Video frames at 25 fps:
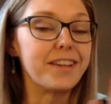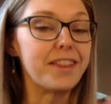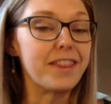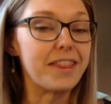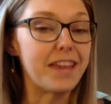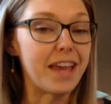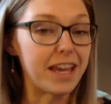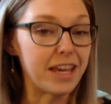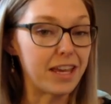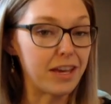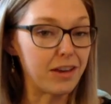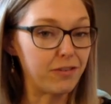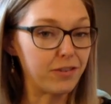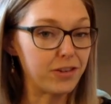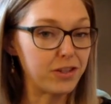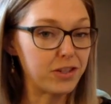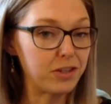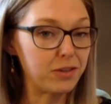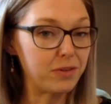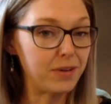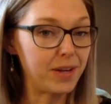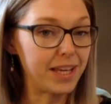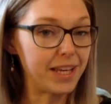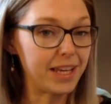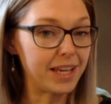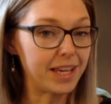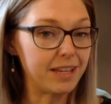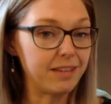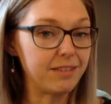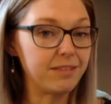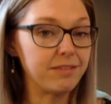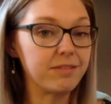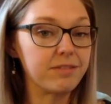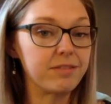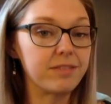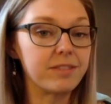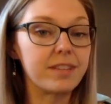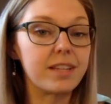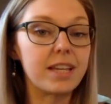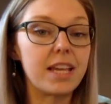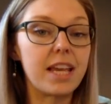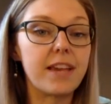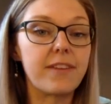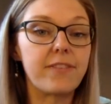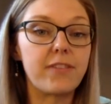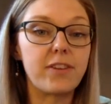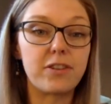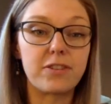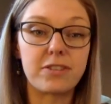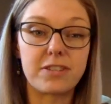thank you for tuning in.
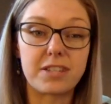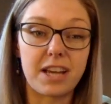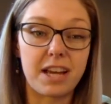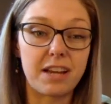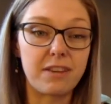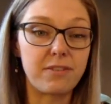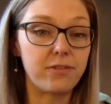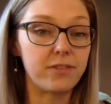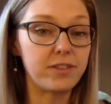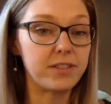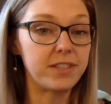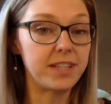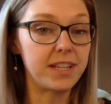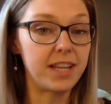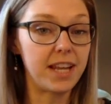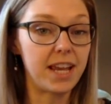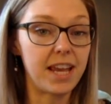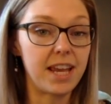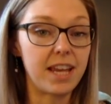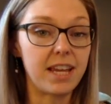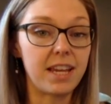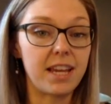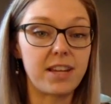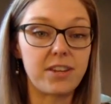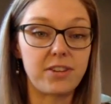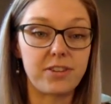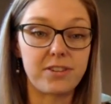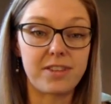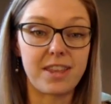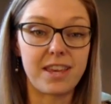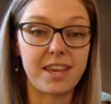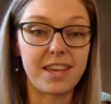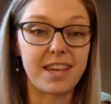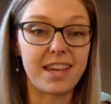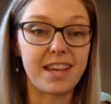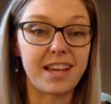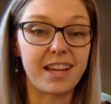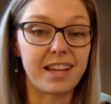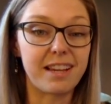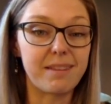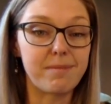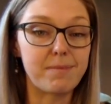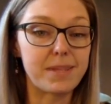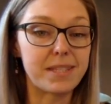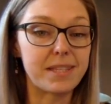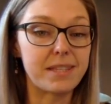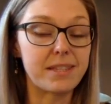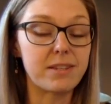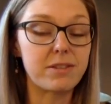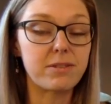If you're done for today and you're thinking, Mrs.